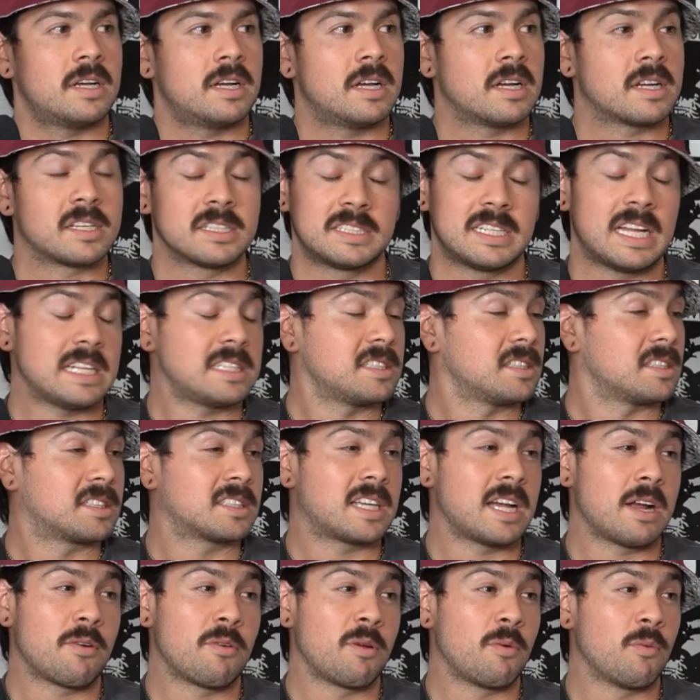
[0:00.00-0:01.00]
Because that's a
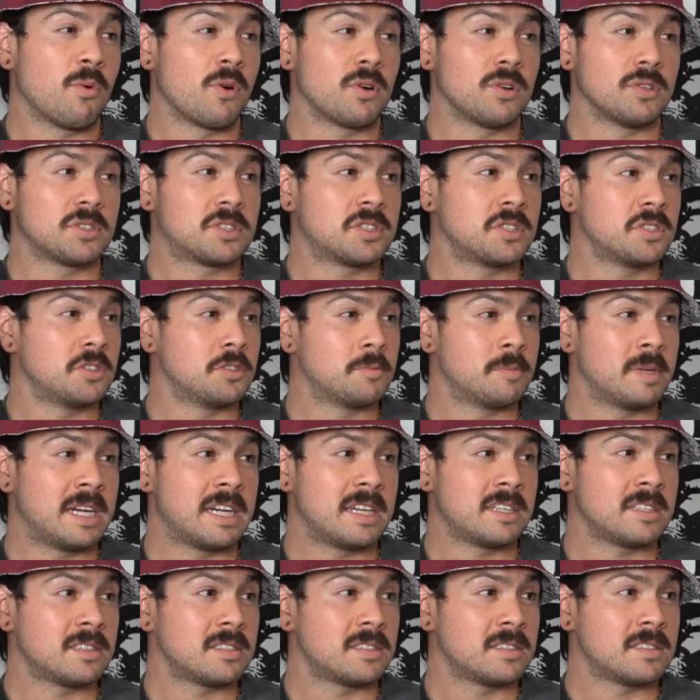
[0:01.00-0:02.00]
scary world too,
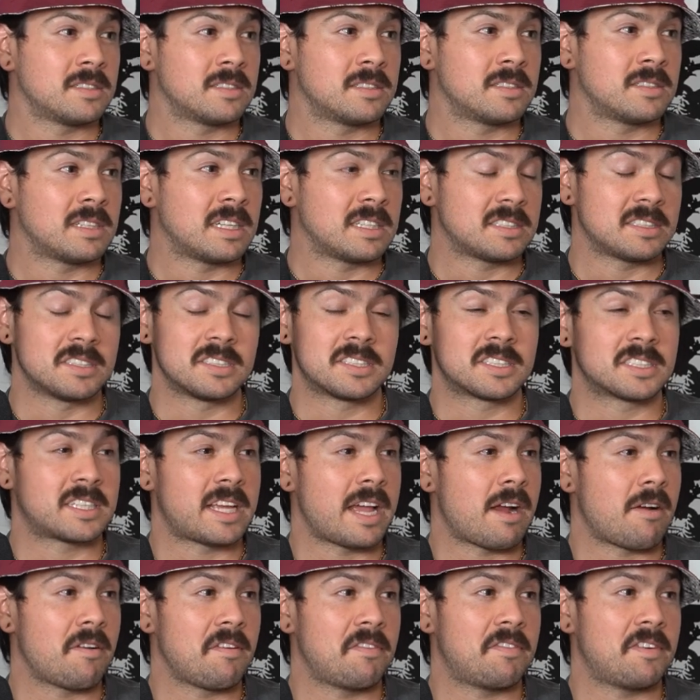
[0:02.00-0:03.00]
man. That's a
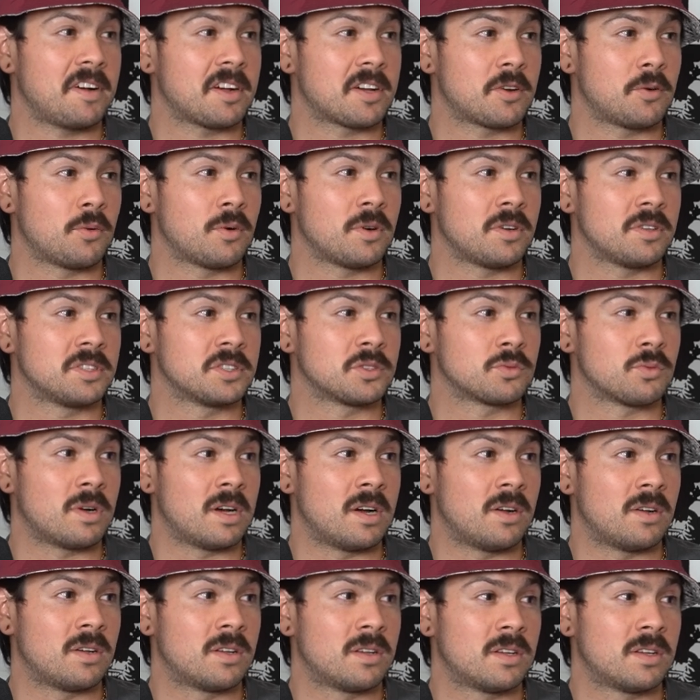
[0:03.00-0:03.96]
scary fucking world as well.